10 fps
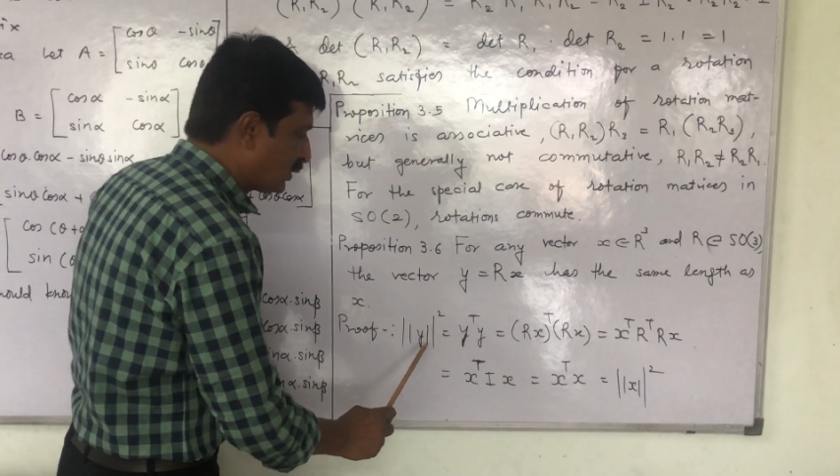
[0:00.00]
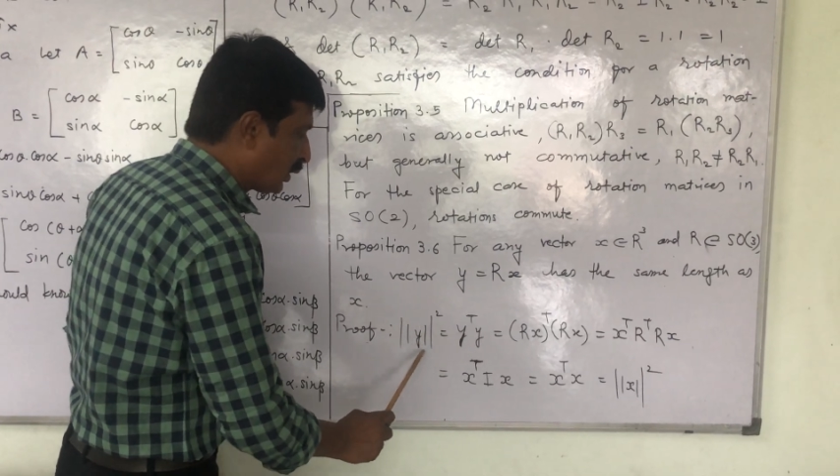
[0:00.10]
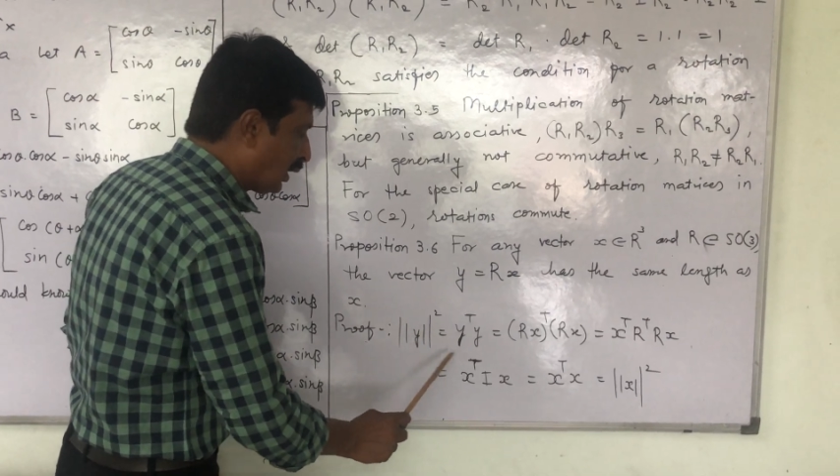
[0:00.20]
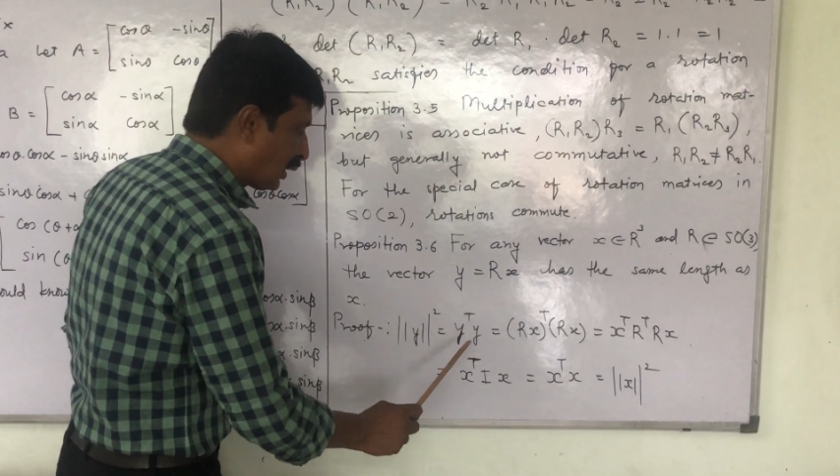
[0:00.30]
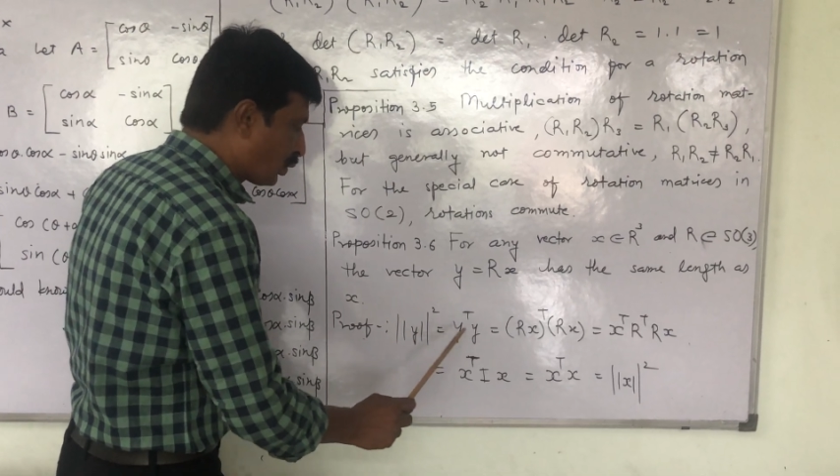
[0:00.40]

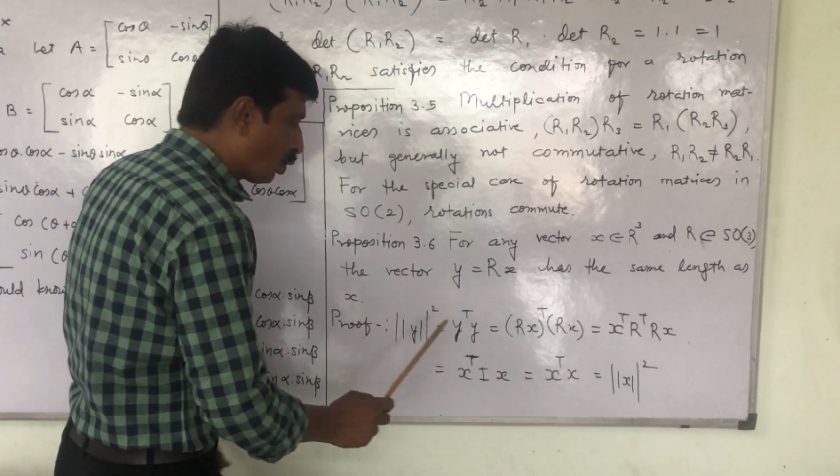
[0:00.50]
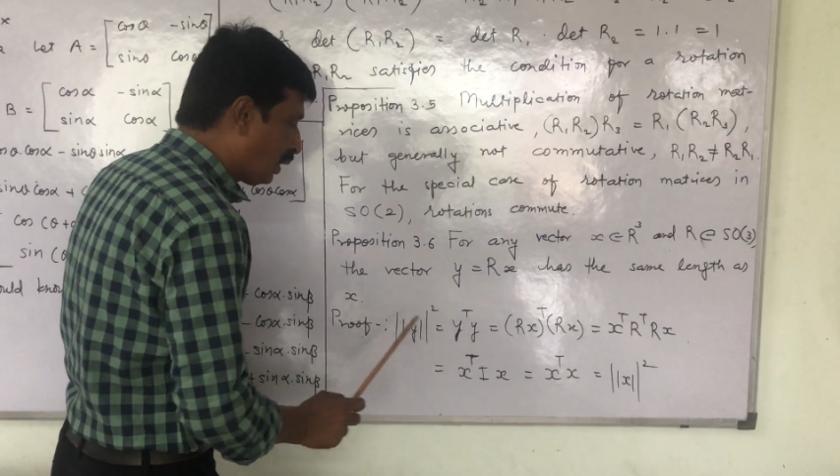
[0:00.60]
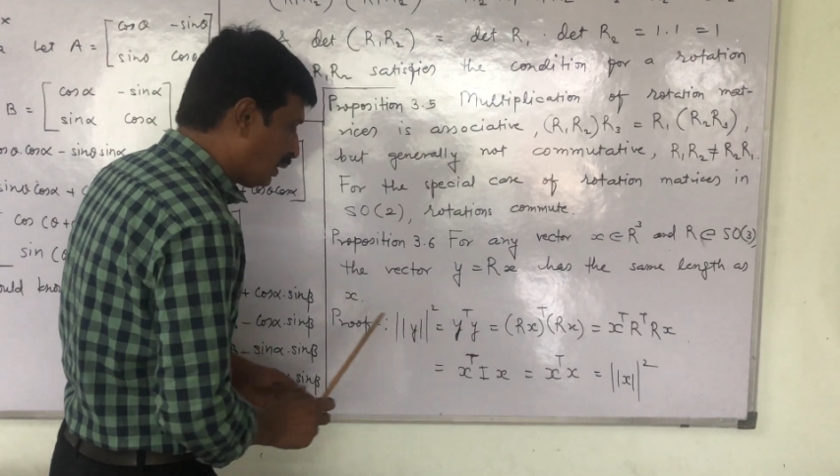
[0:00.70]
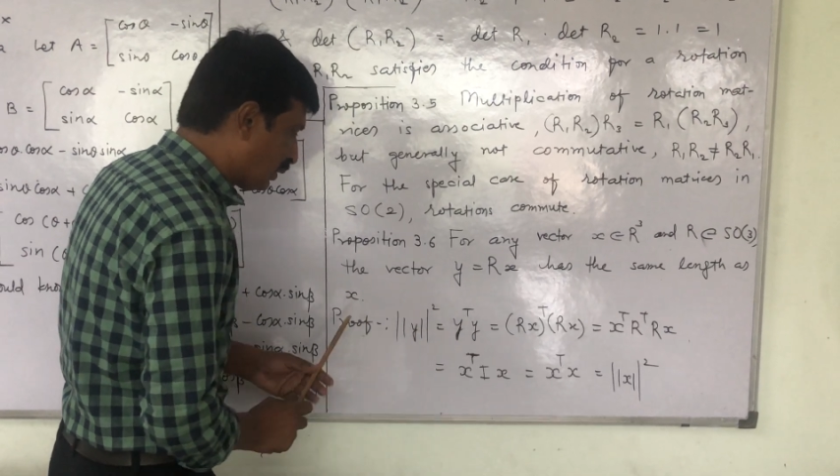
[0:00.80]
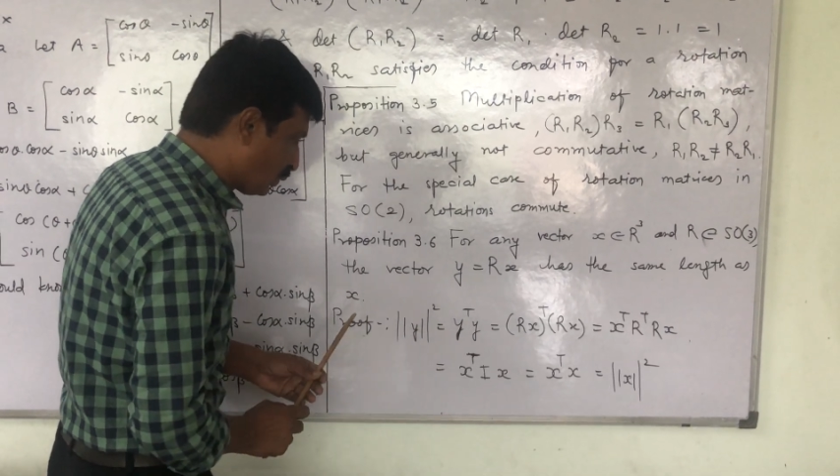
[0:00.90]

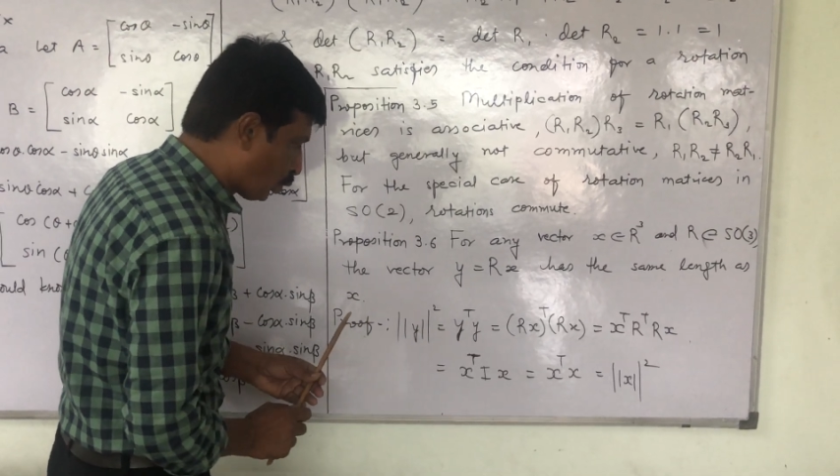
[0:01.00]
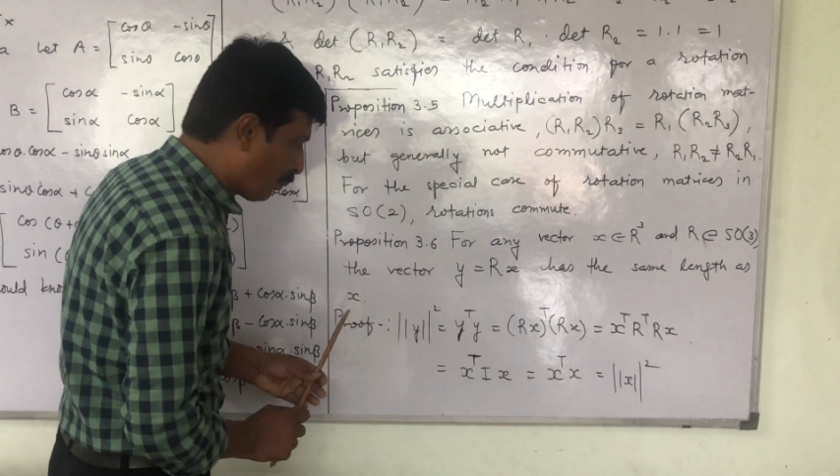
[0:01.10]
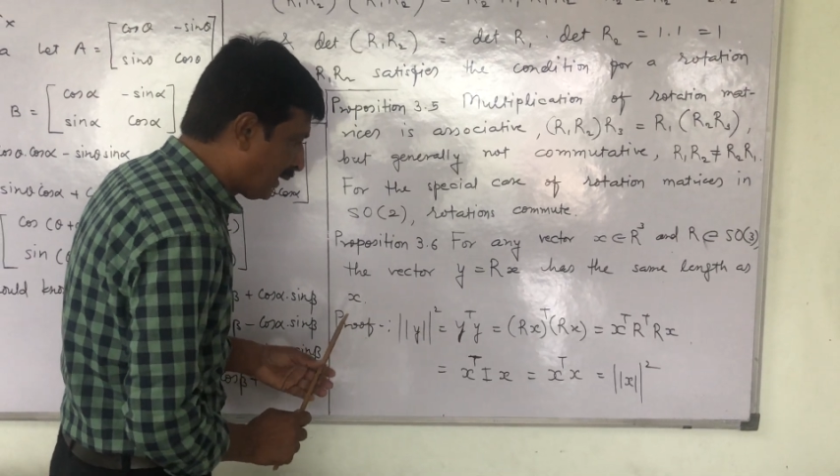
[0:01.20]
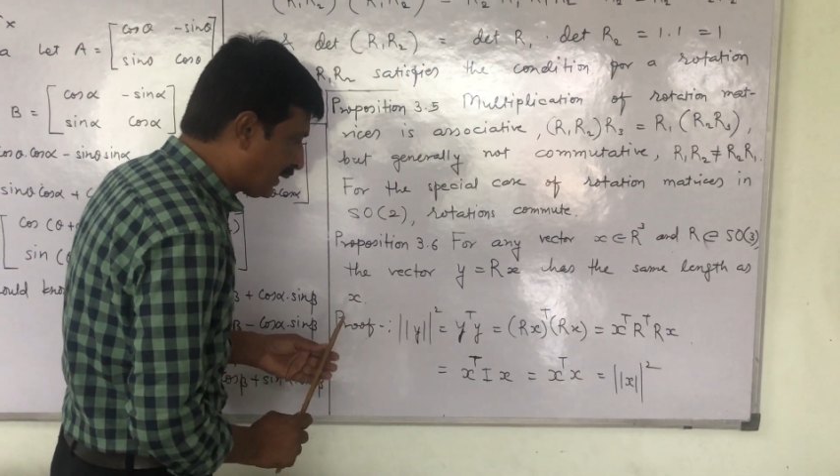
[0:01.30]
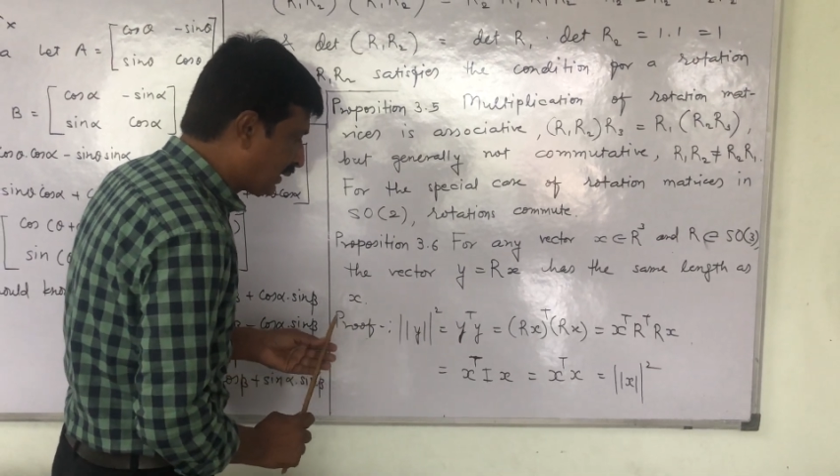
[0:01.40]
row
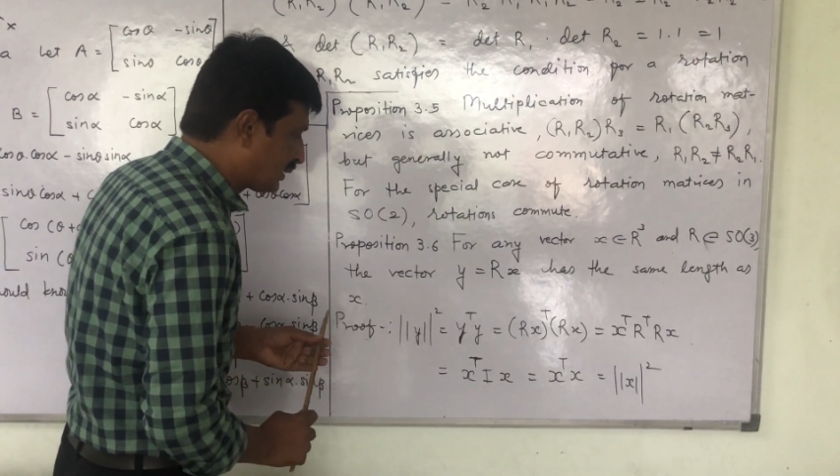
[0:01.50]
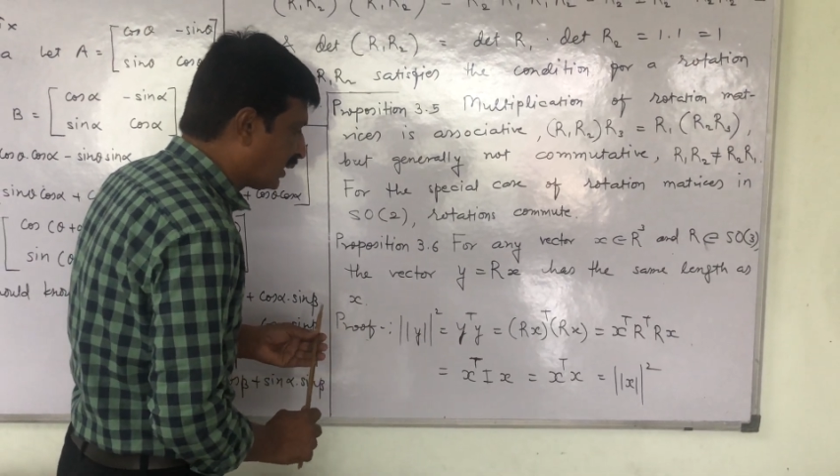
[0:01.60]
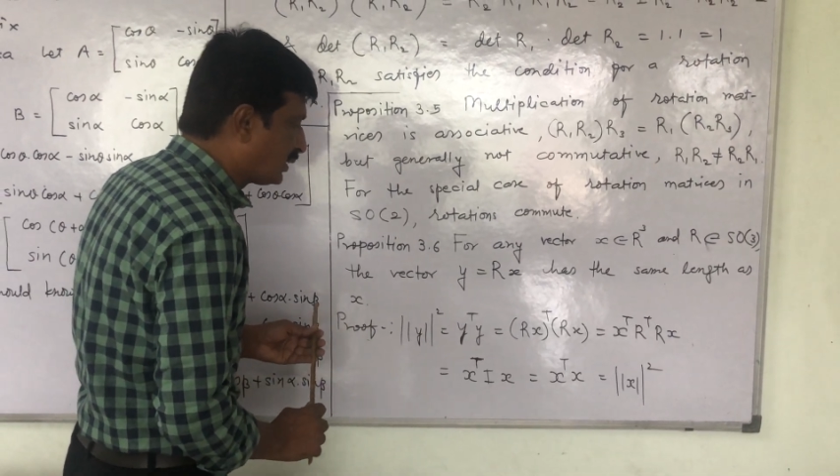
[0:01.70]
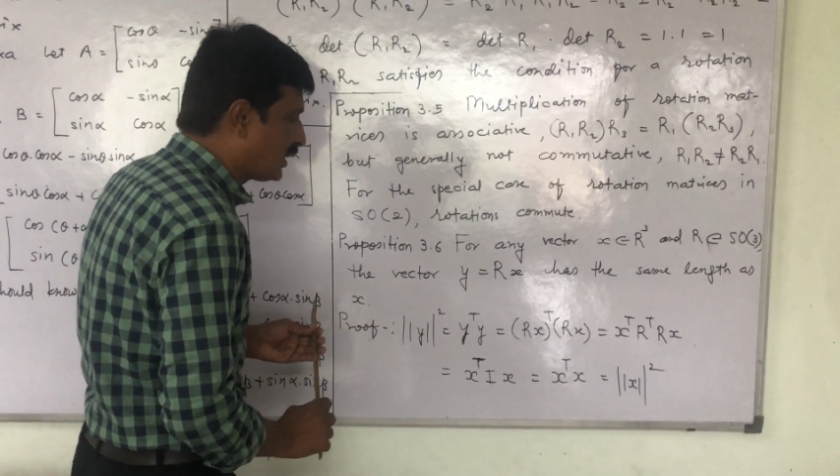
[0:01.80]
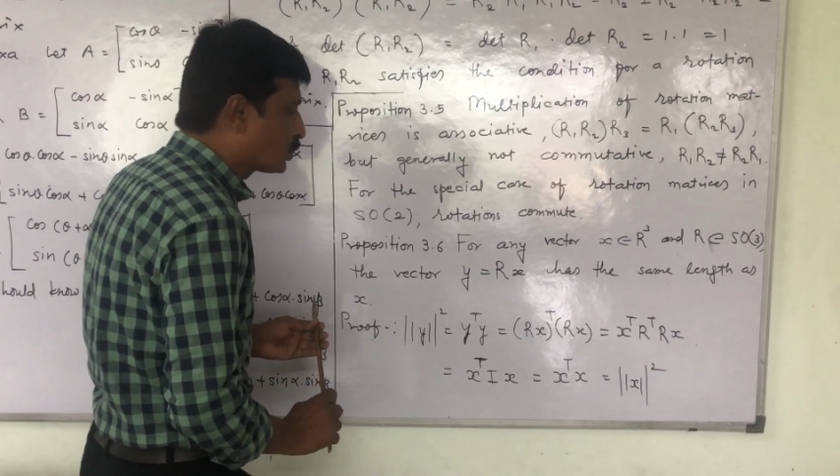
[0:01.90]
matrix,
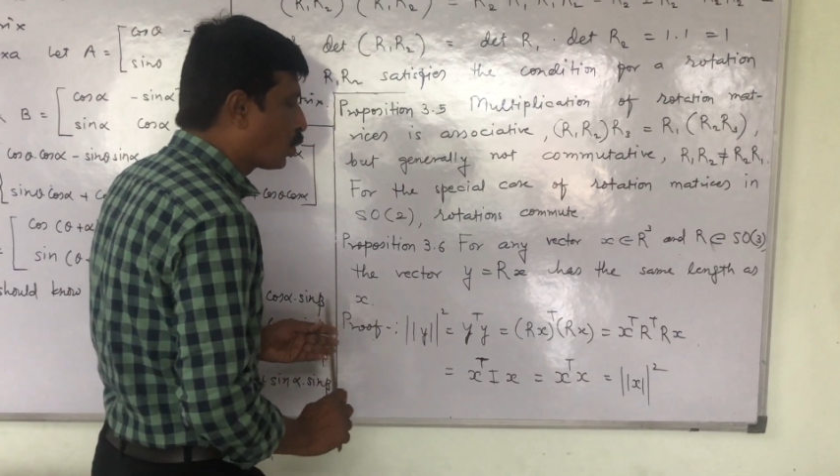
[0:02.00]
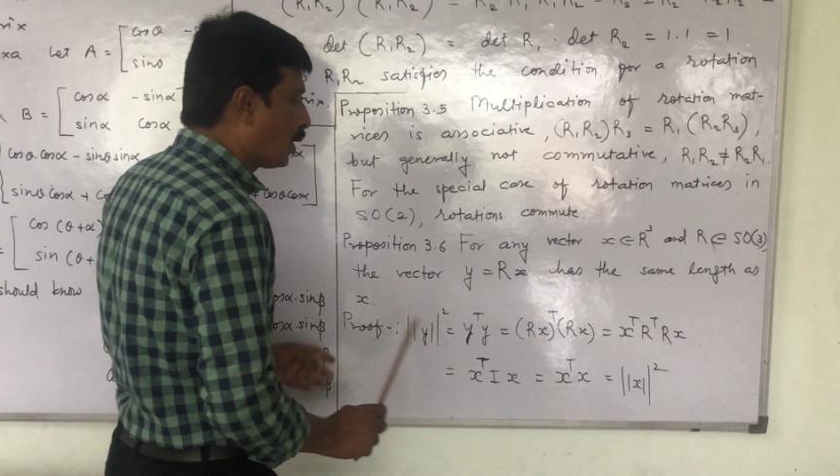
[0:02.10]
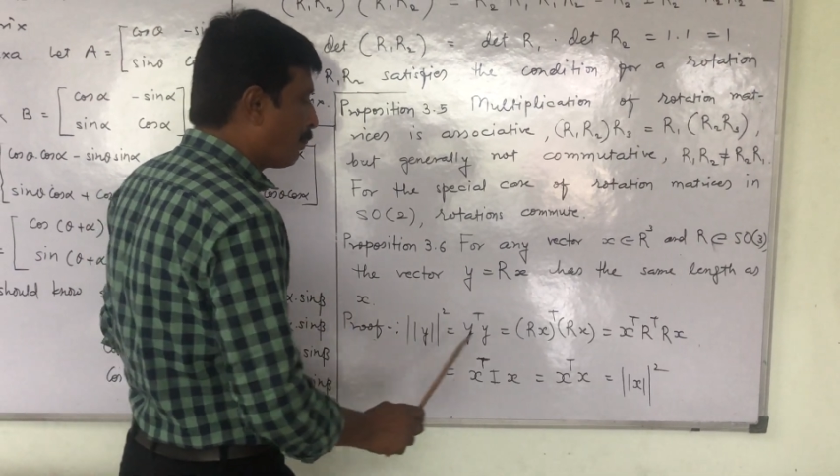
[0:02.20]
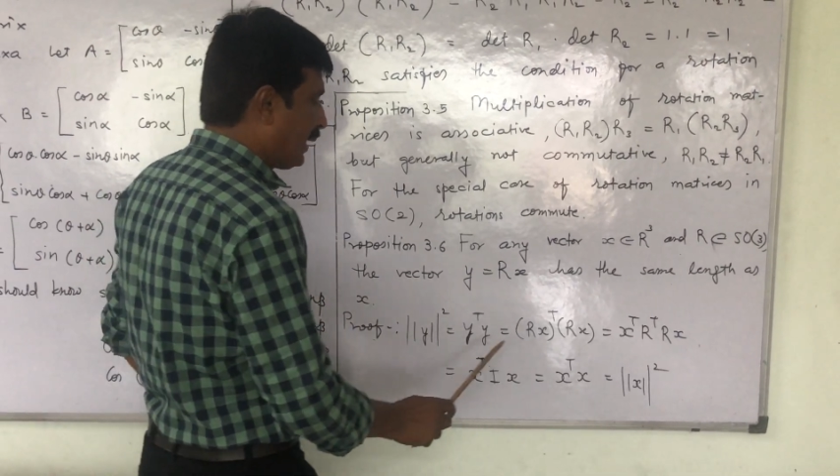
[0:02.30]
the other is column